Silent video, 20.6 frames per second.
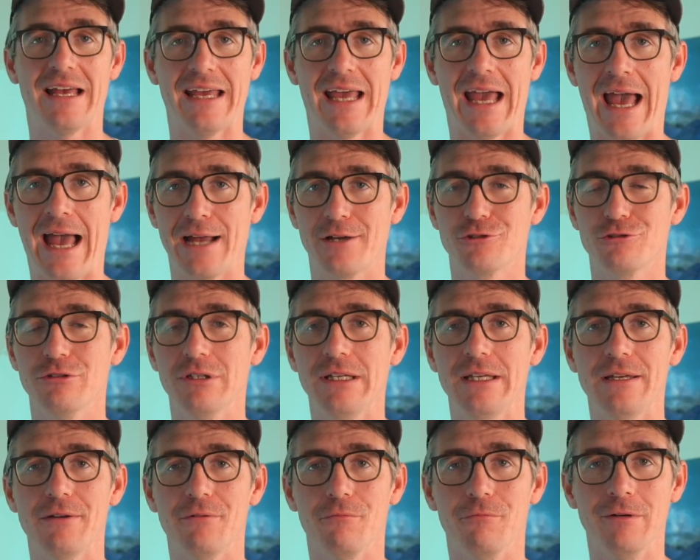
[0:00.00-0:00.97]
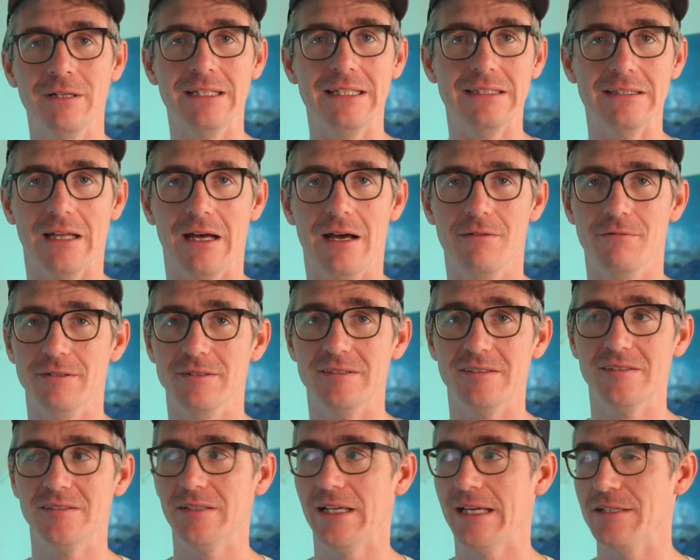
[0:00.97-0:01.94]
I actually really love.
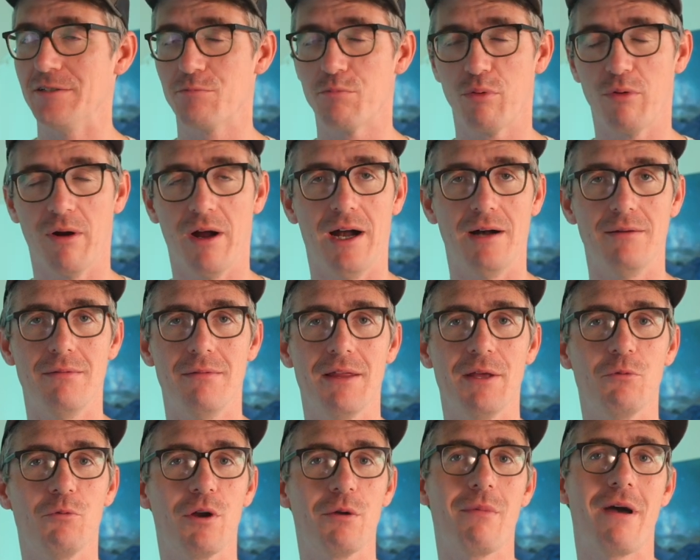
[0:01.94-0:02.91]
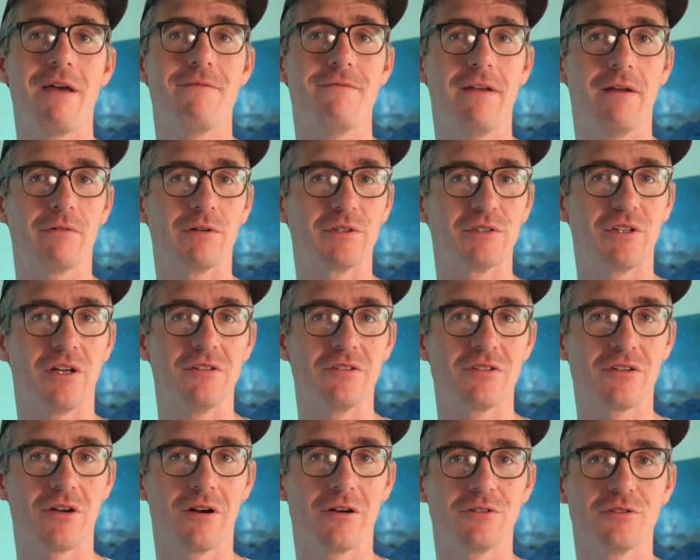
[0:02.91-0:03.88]
It's probably one of my favorite
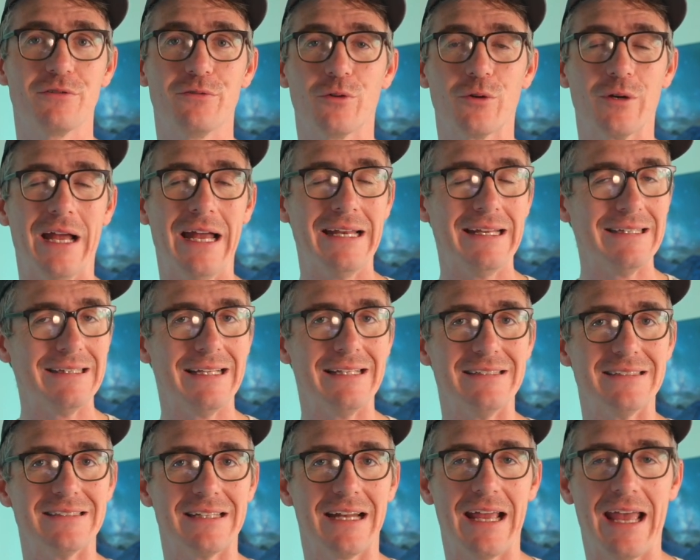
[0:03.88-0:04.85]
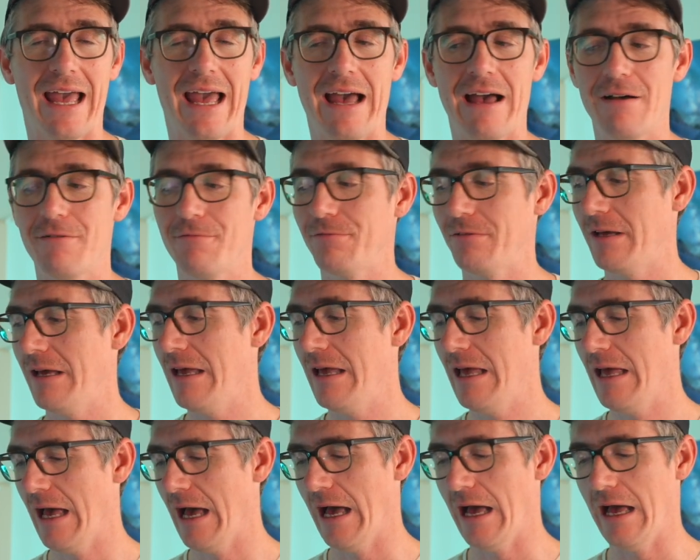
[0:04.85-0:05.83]
Sunstars for any lens that I have.
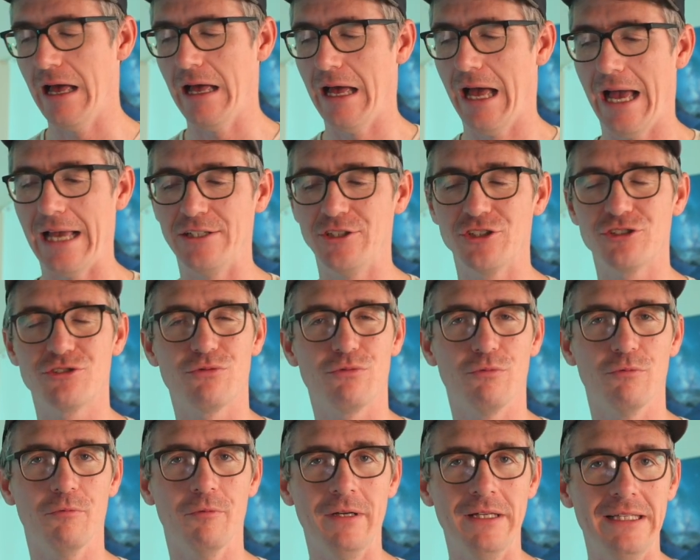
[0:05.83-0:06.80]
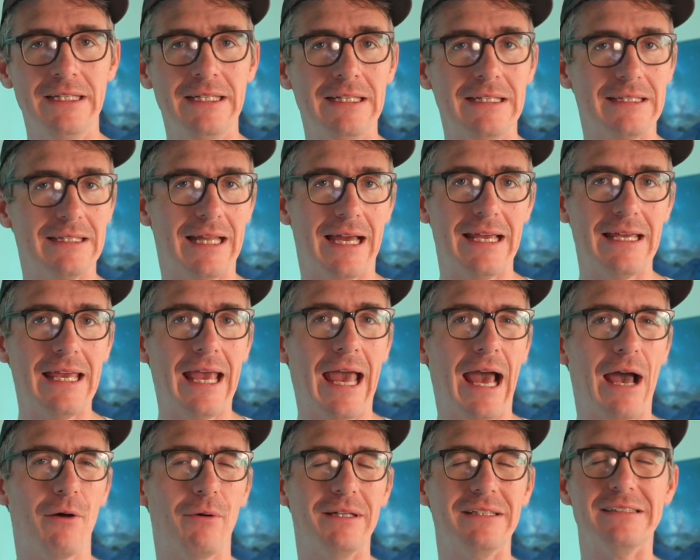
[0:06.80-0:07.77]
I just really like
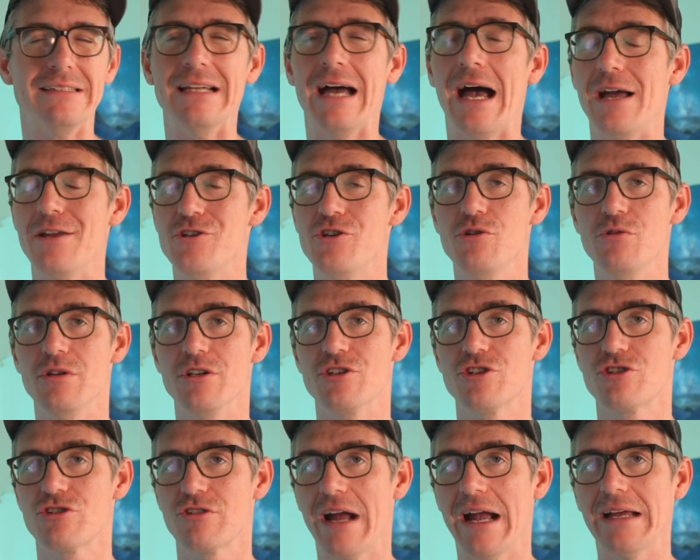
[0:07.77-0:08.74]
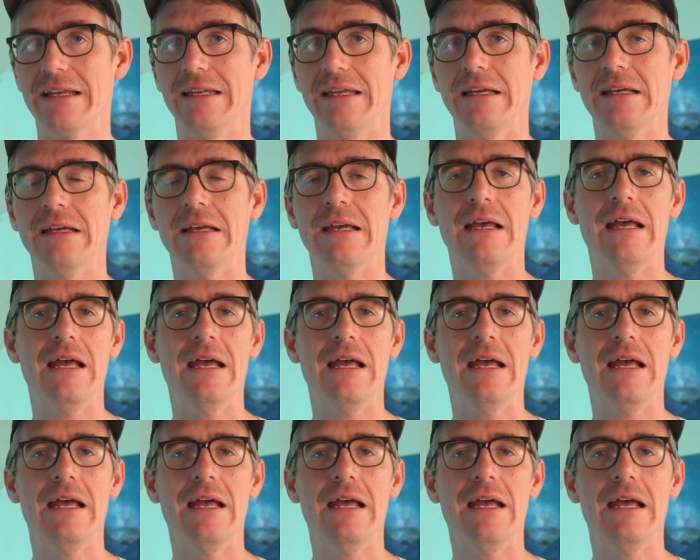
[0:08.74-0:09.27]
how it's not too distracting,